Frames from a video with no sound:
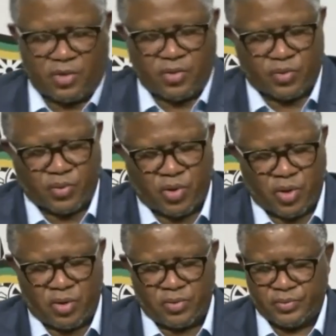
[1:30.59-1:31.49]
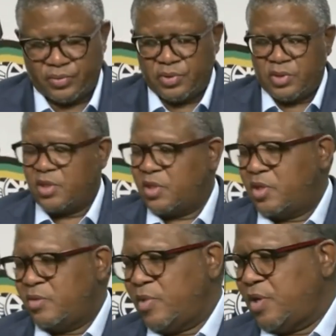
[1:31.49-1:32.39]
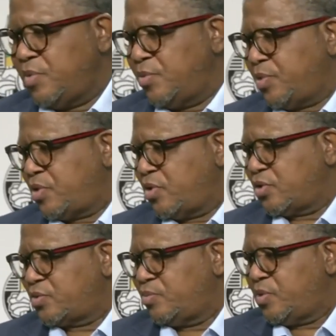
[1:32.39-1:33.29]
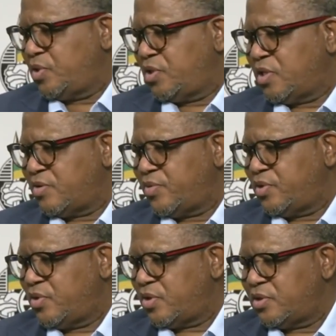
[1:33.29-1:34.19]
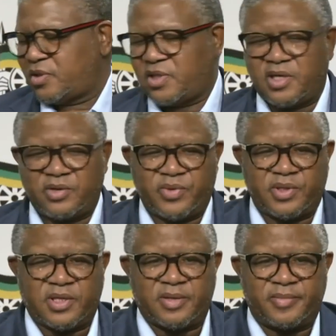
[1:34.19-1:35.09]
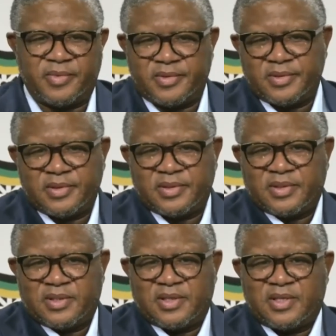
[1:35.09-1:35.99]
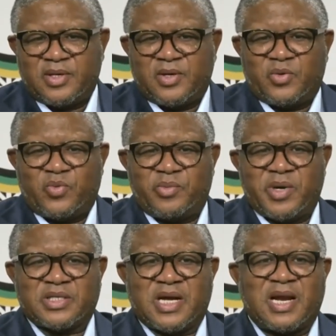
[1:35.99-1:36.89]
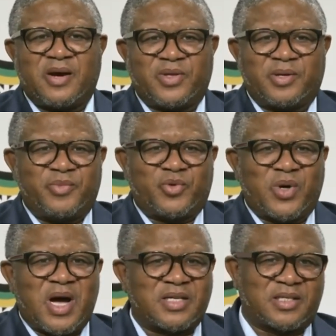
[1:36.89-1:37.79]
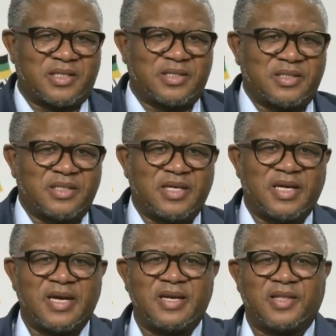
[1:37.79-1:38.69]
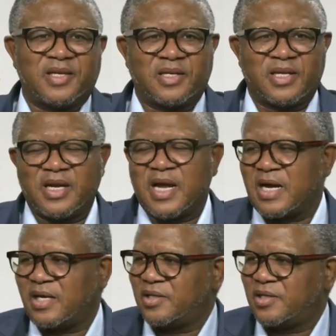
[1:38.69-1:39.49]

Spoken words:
Zuko. Maybe because media, we don't stay with them. We must allow them to ask anything they like.